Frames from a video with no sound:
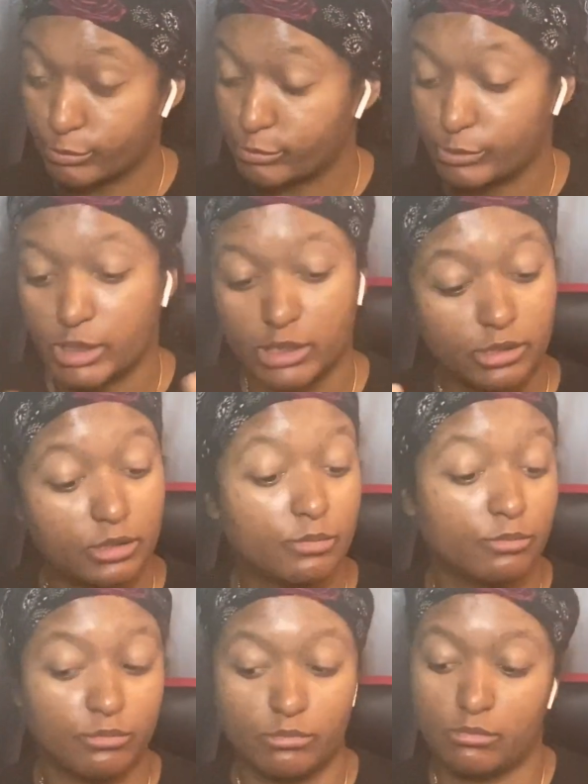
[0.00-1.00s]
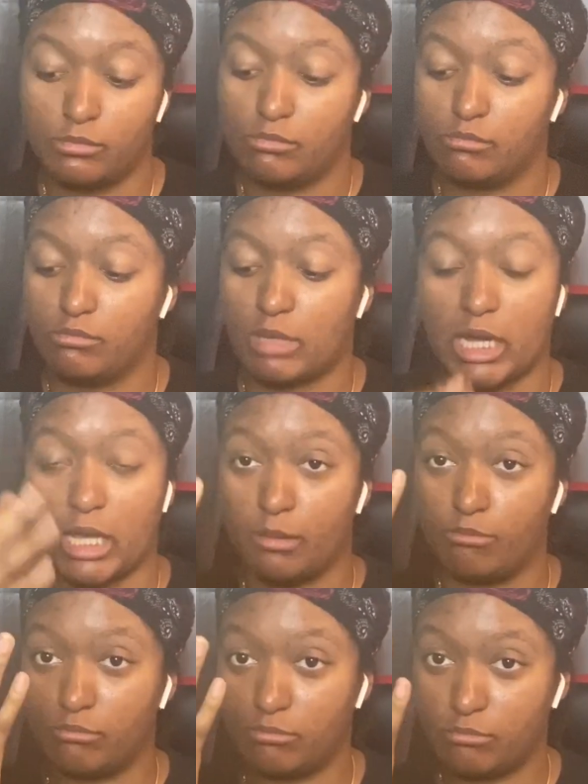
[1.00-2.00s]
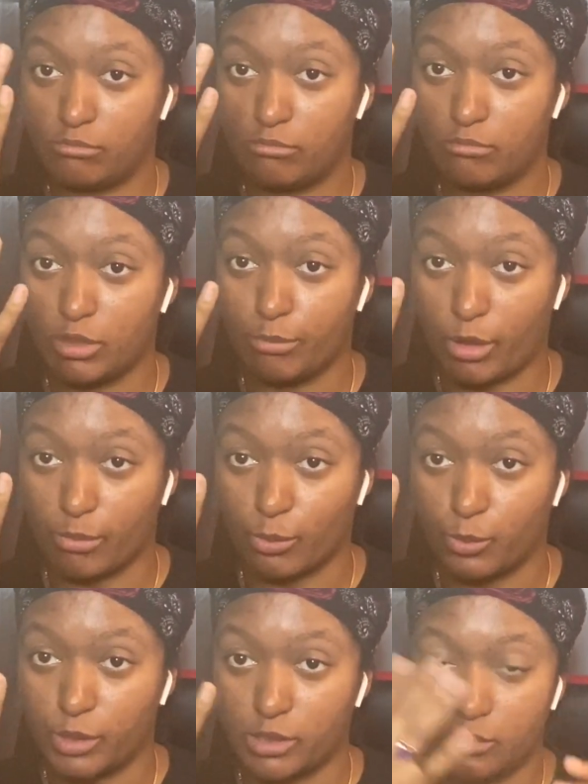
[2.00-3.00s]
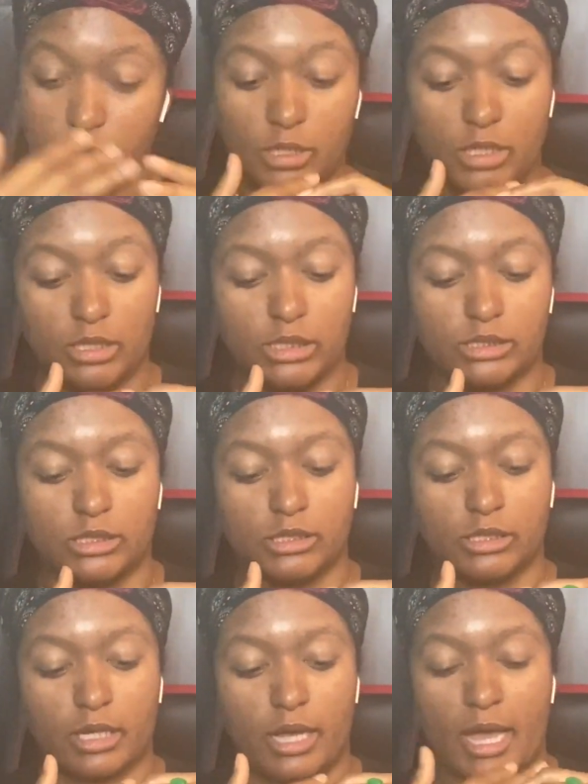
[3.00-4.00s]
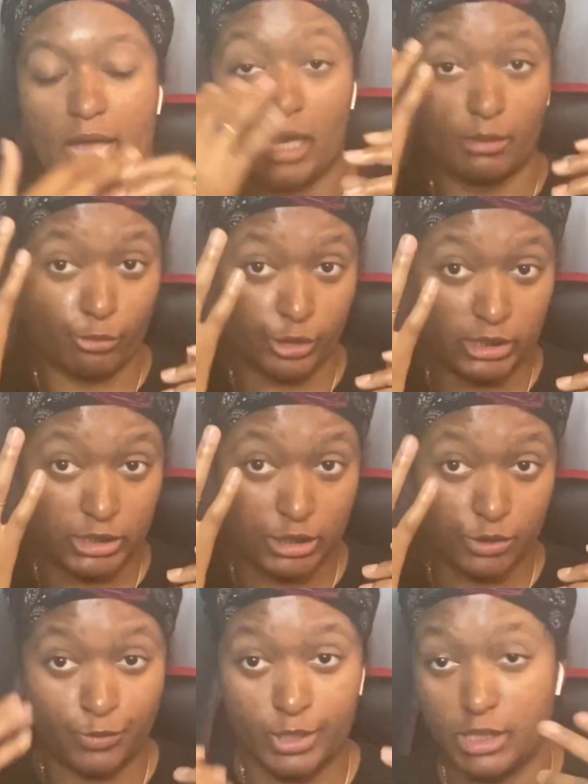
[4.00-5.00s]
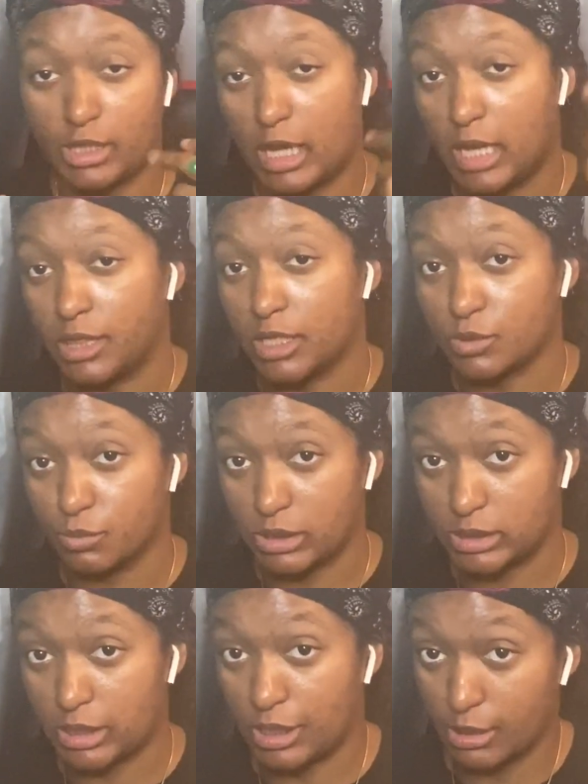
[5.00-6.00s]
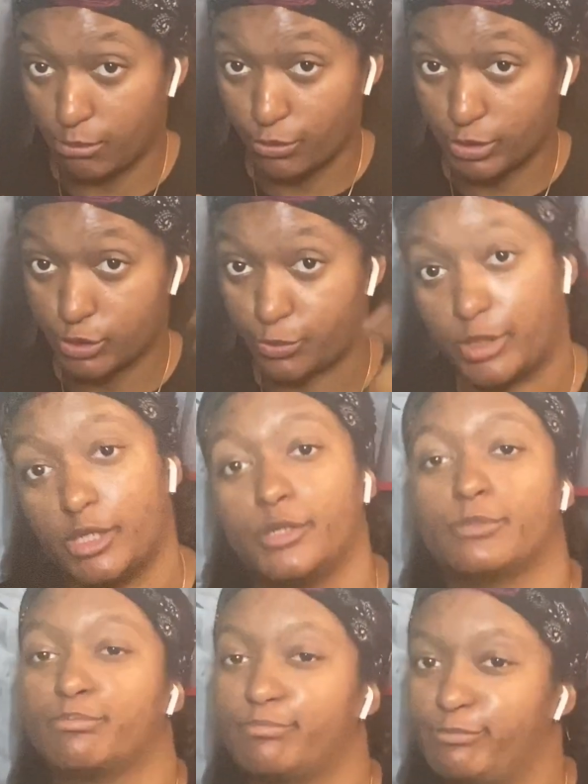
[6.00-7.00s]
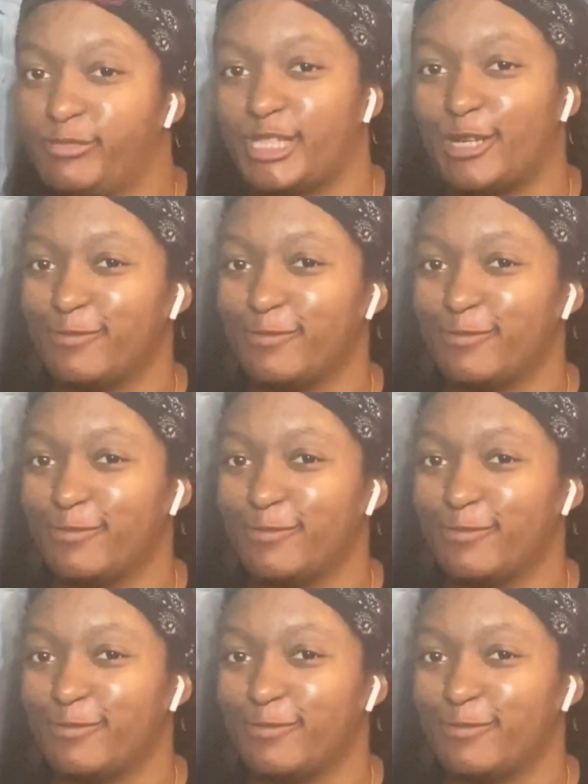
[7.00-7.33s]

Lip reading: yes, I'll keep the purple one. This is the High Priestess ring, and this one is the Empress ring. So